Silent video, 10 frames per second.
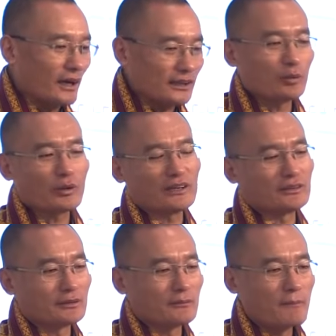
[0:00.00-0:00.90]

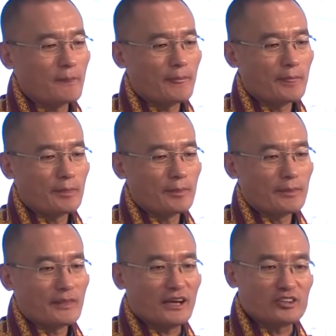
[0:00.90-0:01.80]
Otherwise,
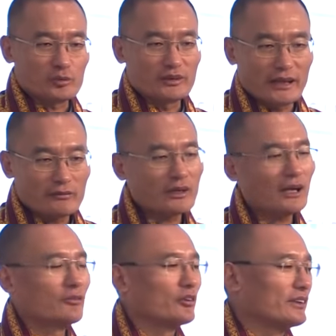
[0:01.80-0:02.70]
I should never
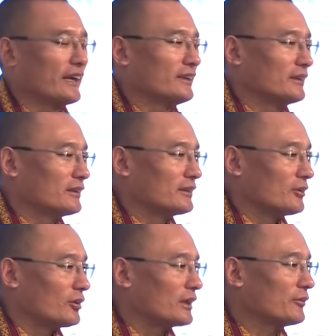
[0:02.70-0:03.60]
have resigned
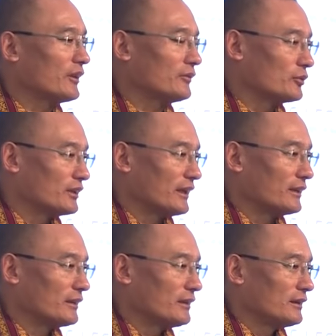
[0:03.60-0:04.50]
on that fateful day
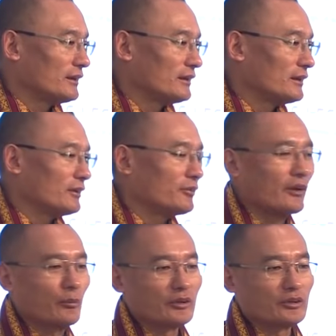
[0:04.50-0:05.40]
in
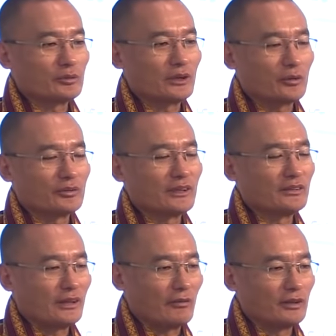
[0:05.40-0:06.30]
February
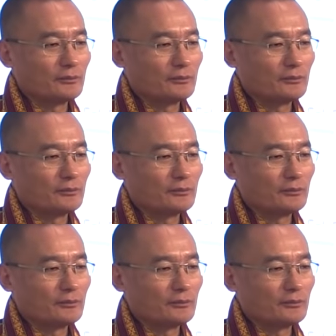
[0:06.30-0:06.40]
2007.